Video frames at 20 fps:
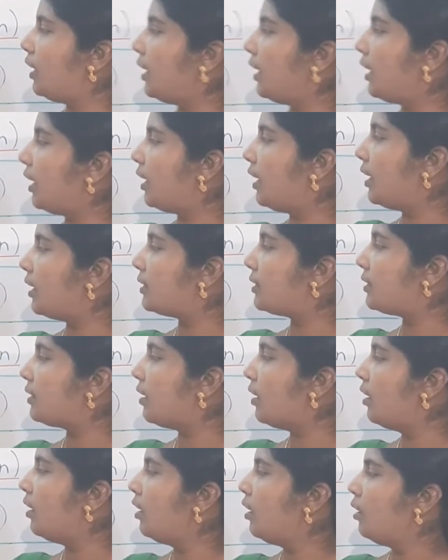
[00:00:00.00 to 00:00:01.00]
taken as
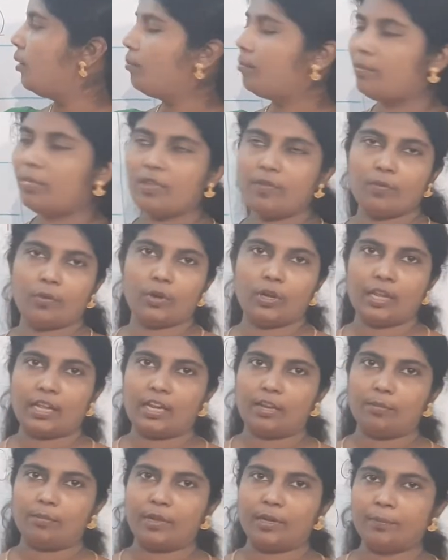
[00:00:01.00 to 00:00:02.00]
the pivot
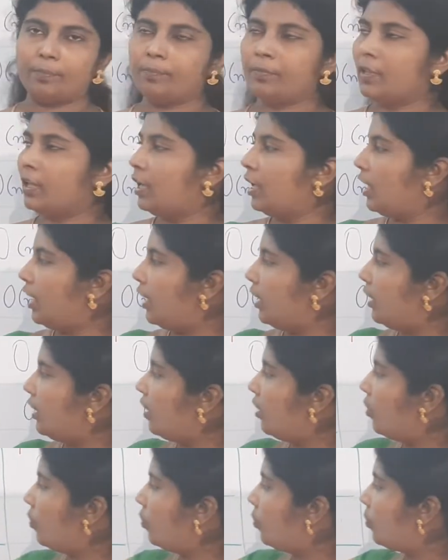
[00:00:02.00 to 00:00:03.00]
element. And
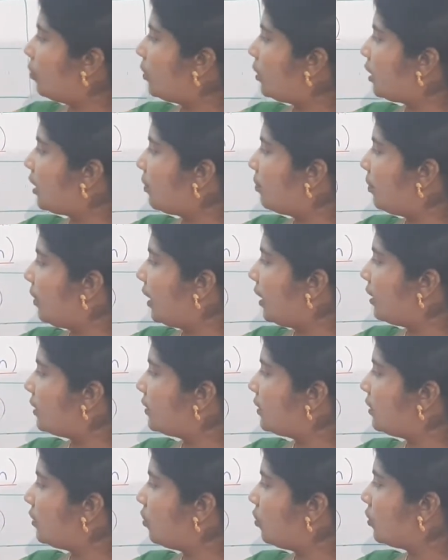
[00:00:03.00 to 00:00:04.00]
now
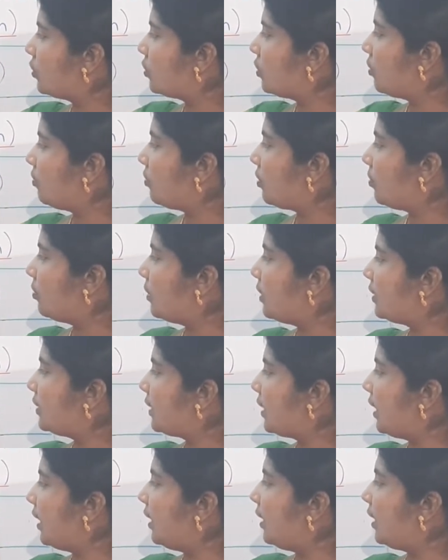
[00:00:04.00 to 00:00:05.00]
comparison goes on from
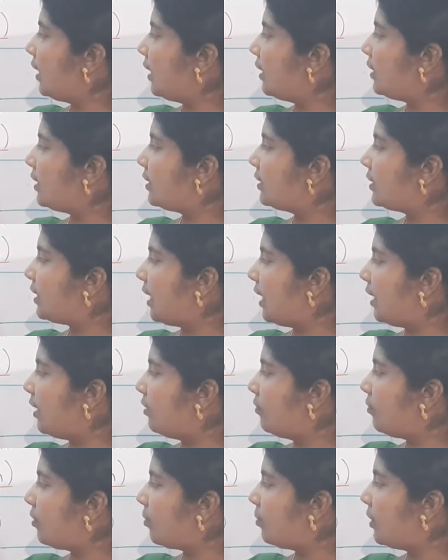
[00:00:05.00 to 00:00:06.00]
this end and this
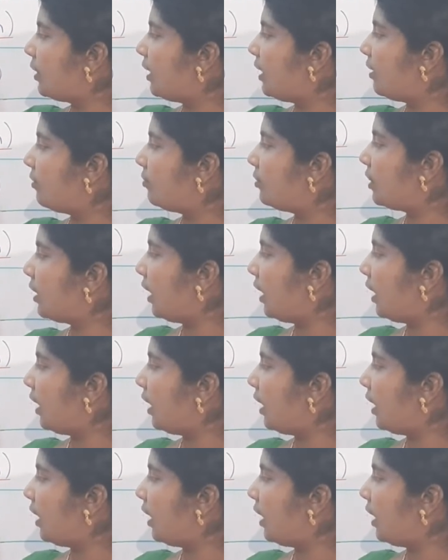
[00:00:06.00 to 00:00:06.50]
end, from the left